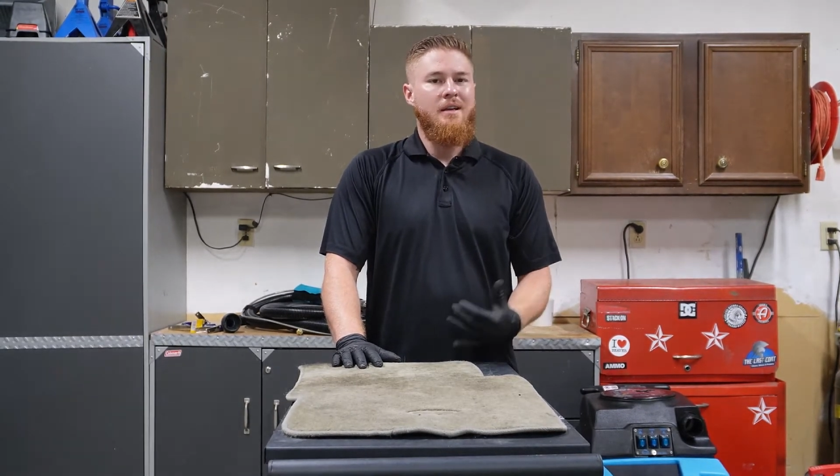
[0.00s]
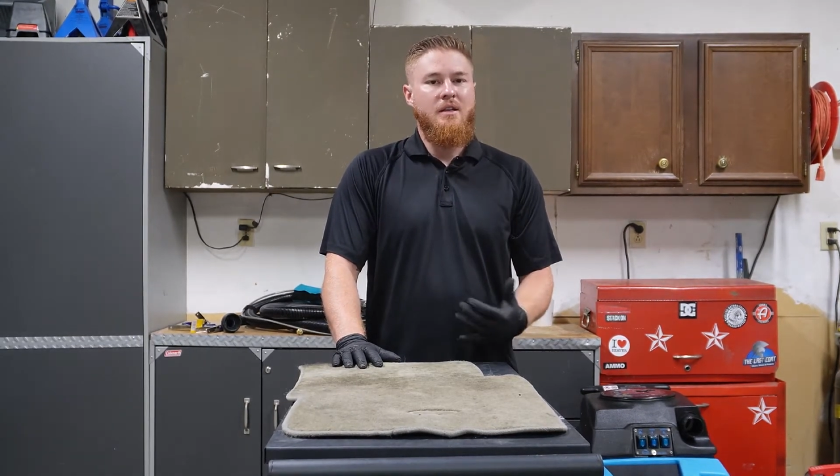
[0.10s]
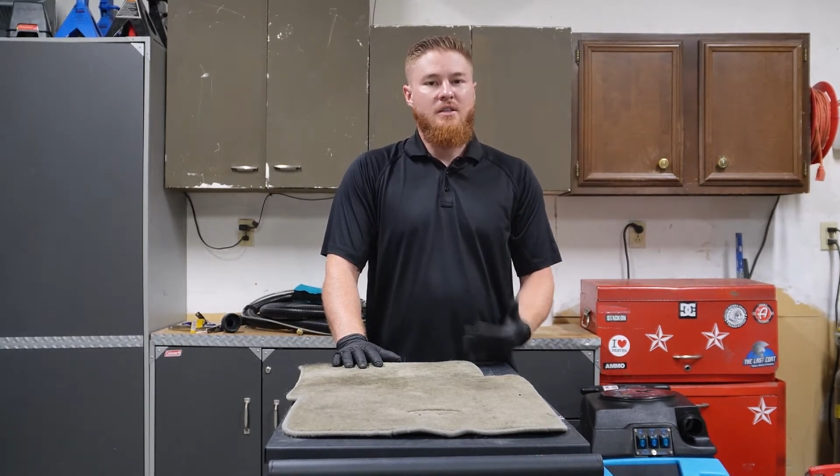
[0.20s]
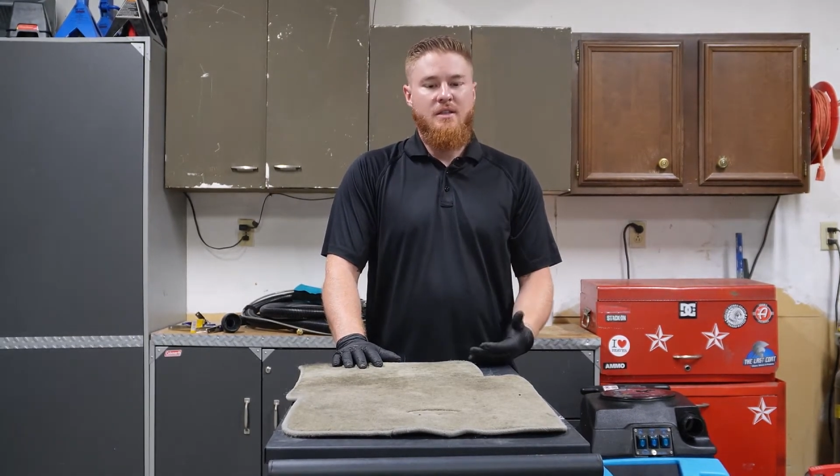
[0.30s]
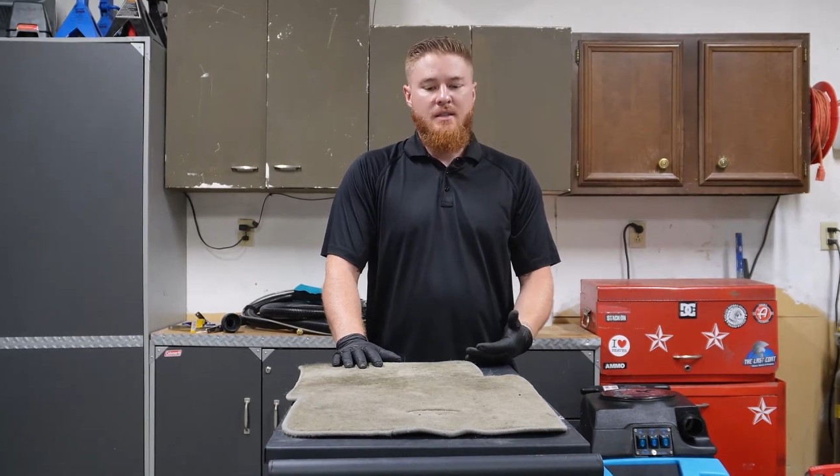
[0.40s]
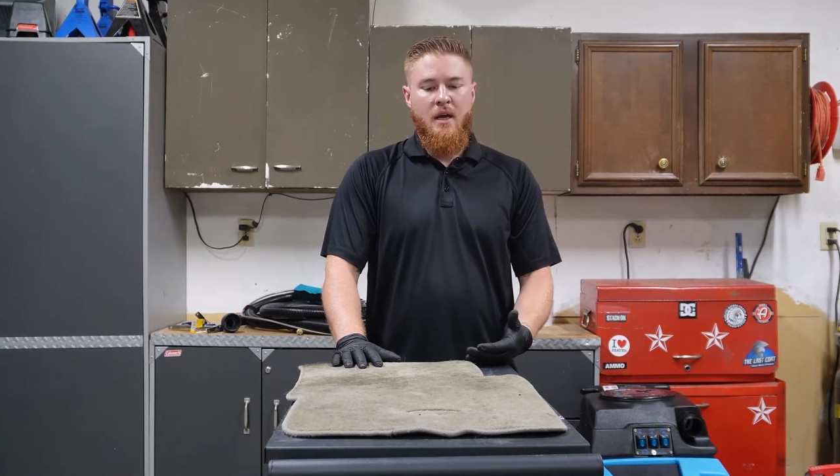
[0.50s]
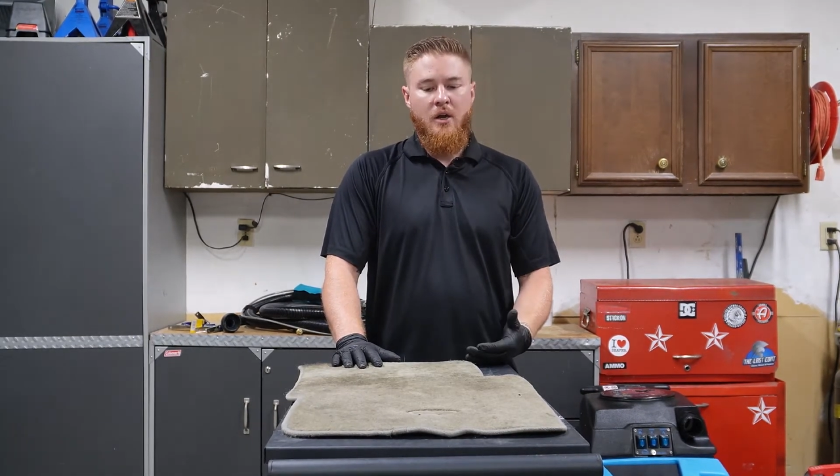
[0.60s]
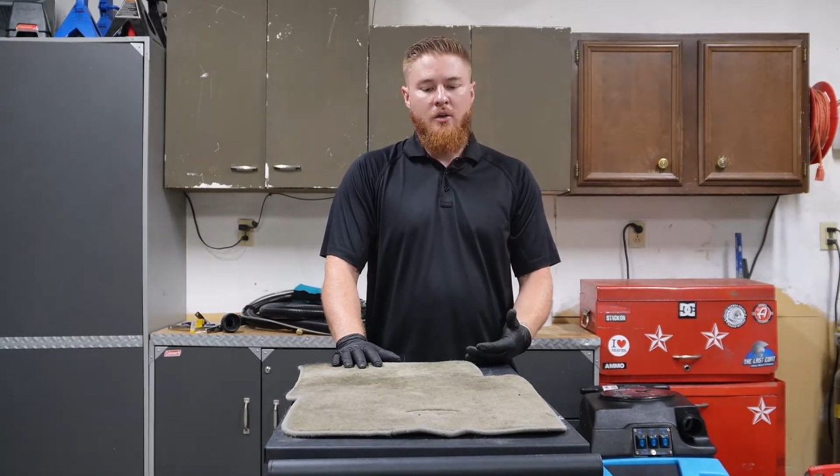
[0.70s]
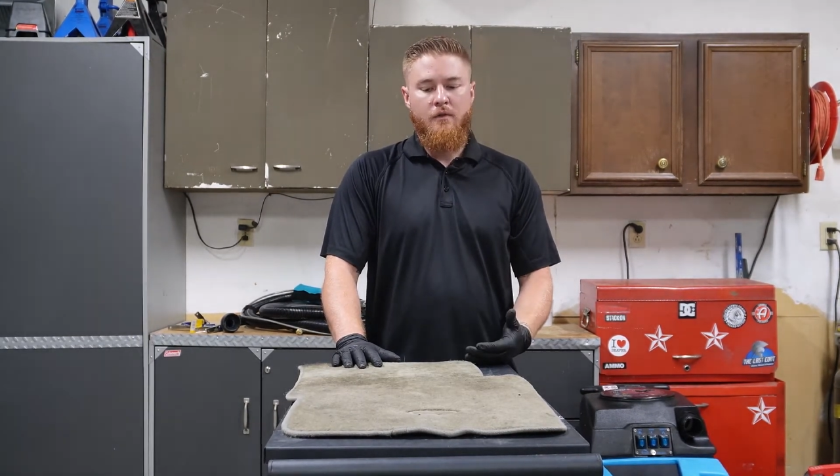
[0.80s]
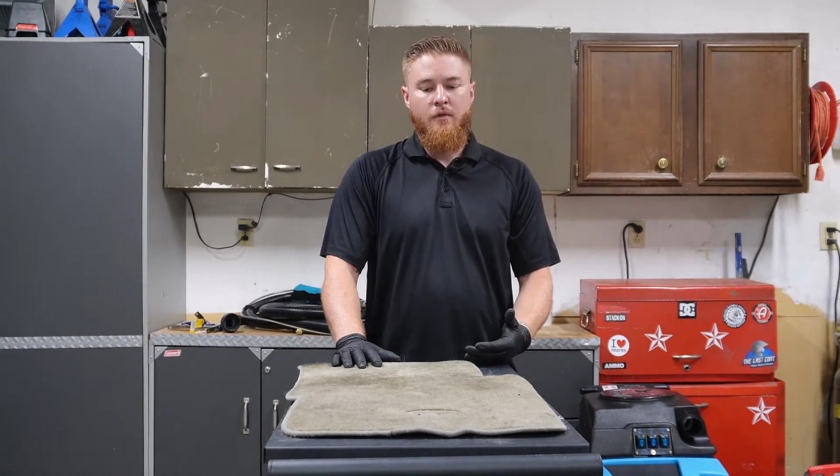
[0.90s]
It's just not
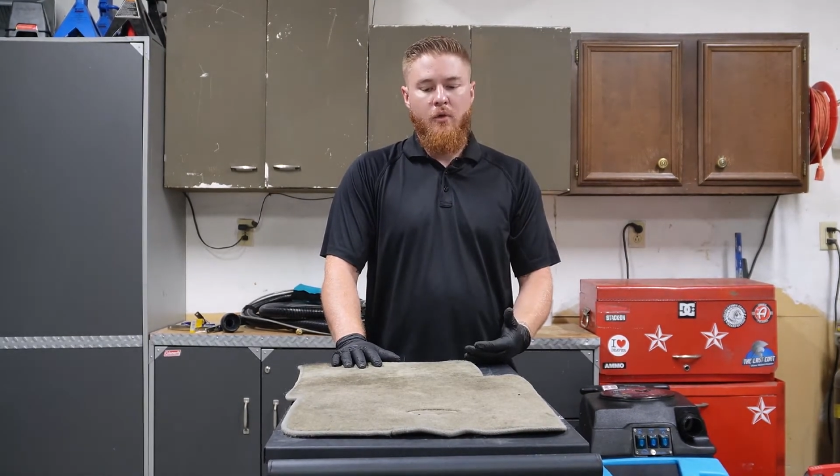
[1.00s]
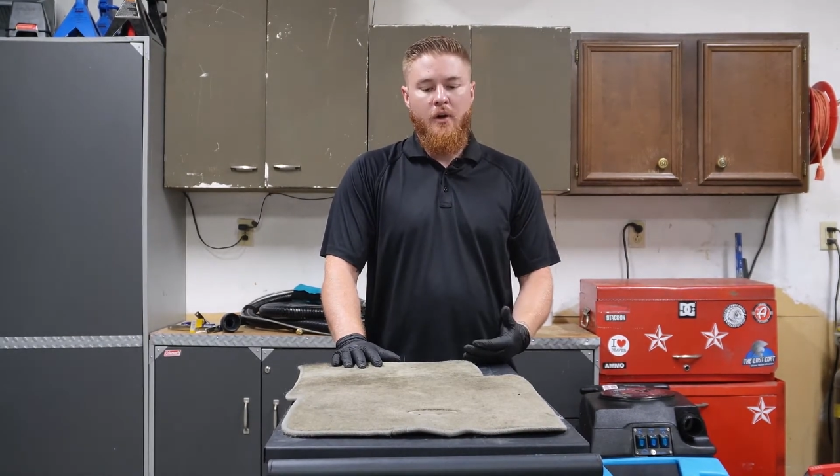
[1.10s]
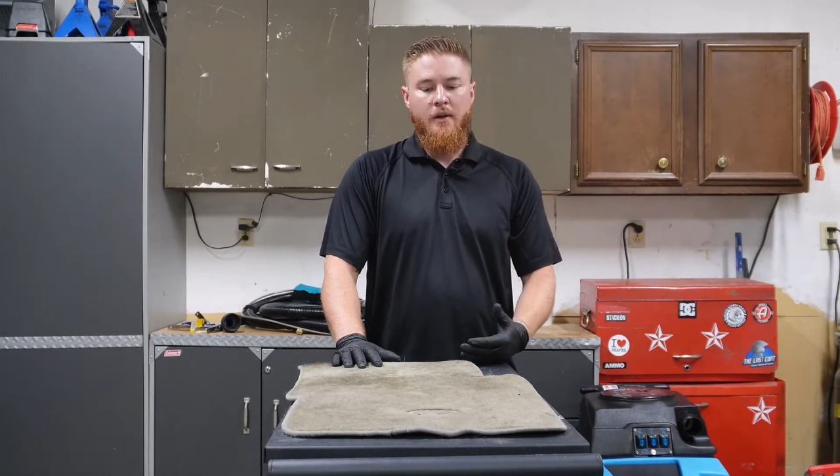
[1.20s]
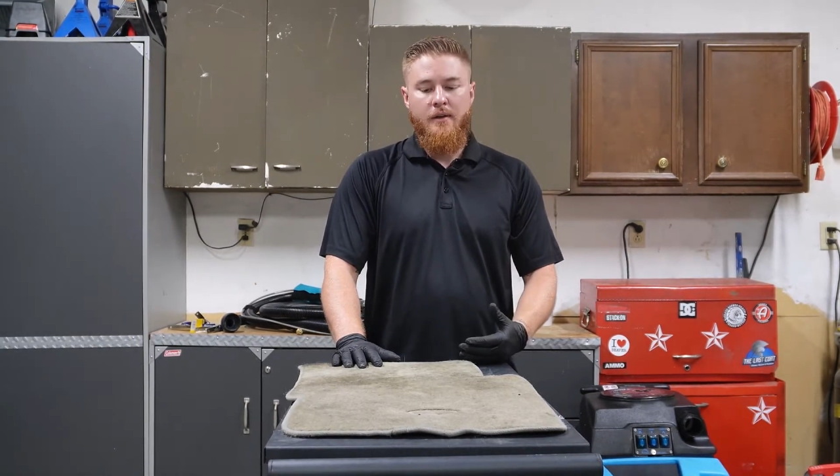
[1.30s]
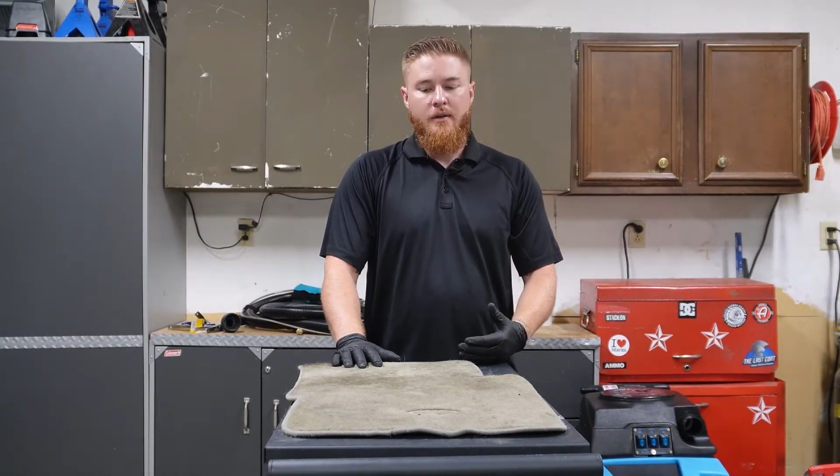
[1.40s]
good for it.